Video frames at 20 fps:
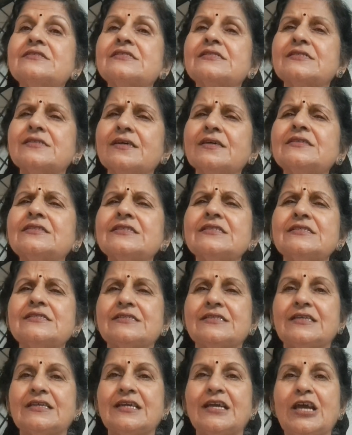
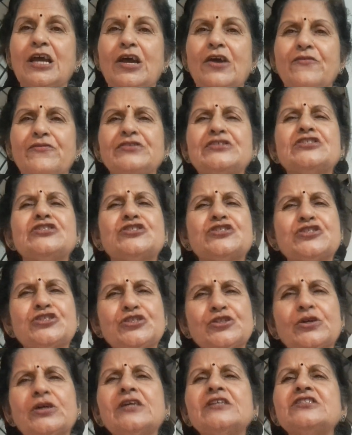certainty which is
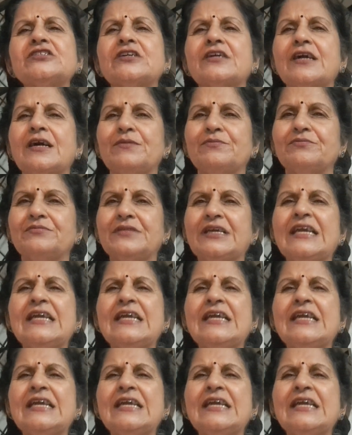sure to come,